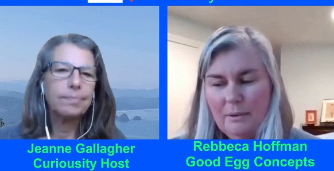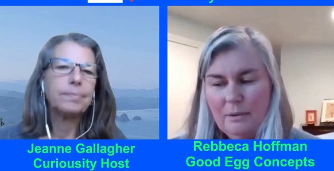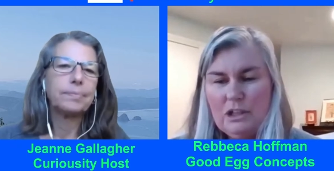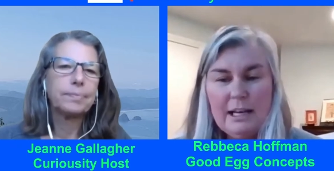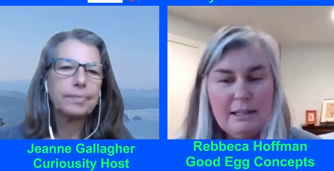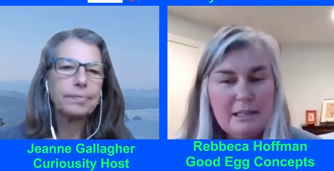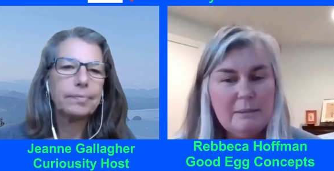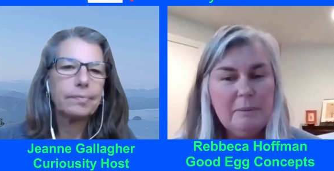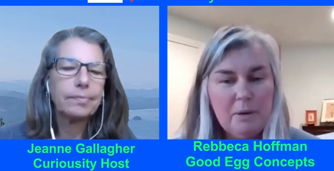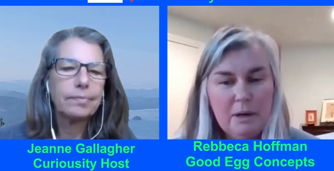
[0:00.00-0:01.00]
Speaker 1: mm. uh,
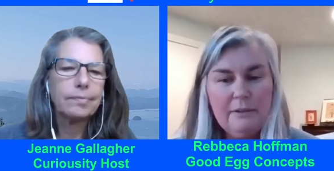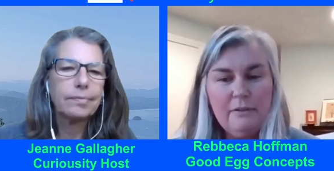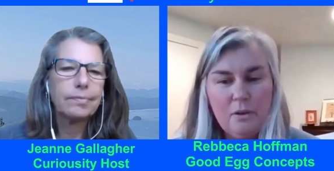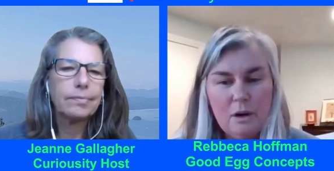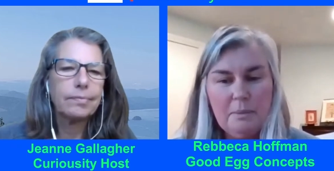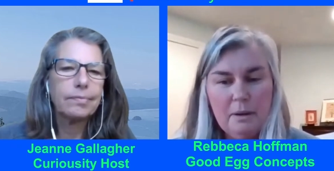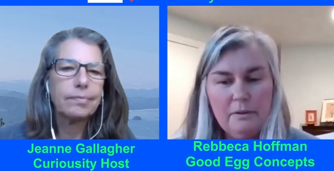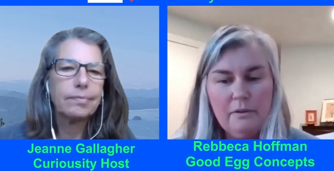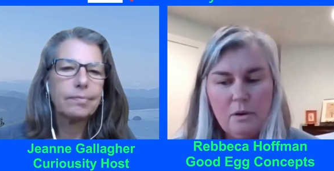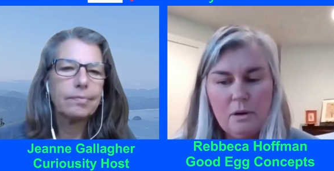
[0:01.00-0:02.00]
which tends to be pretty
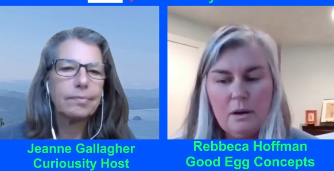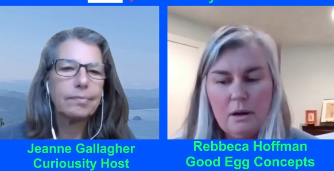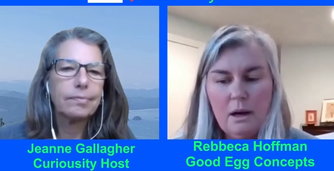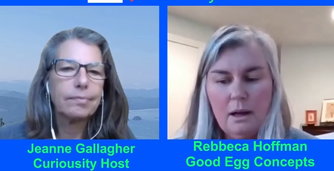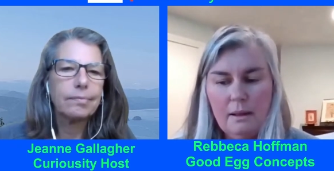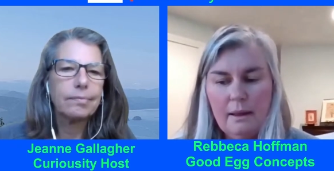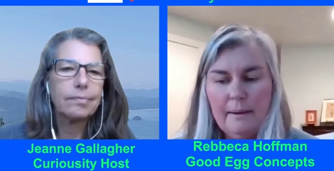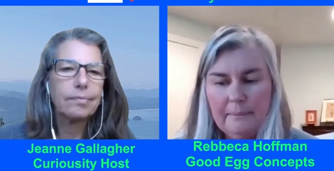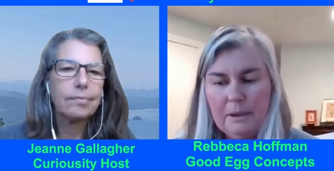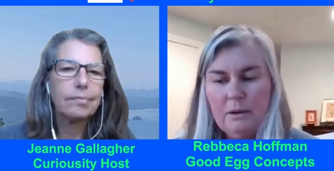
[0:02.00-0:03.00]
affordable
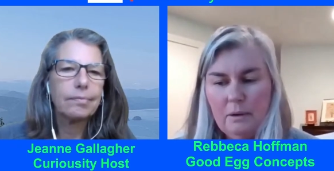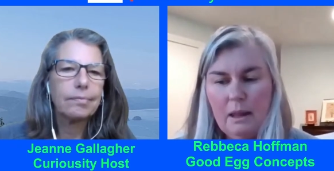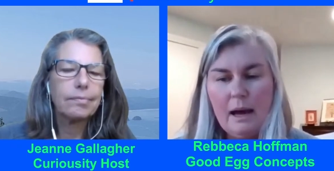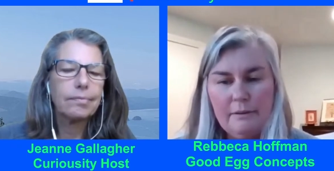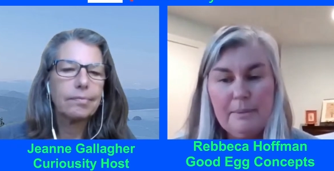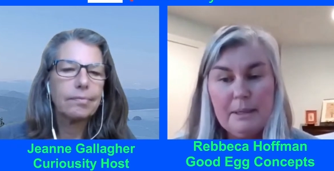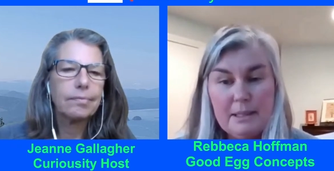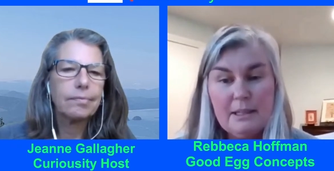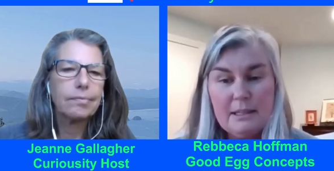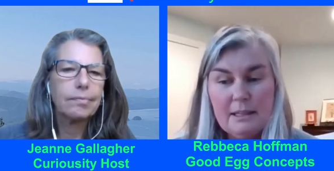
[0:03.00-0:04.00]
for a, um, you know a
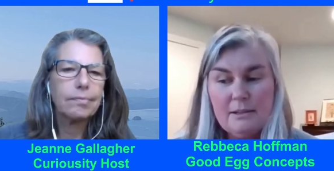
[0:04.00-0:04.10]
lot of